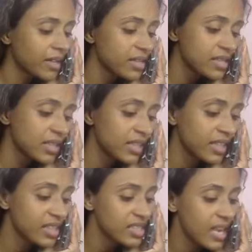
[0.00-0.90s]
us
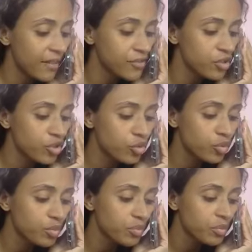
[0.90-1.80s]
clean this
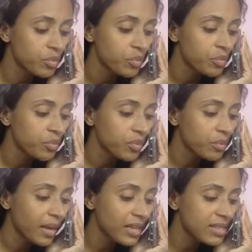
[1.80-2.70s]
afternoon.
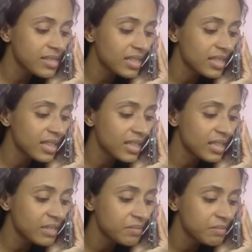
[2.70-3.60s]
Make us clean.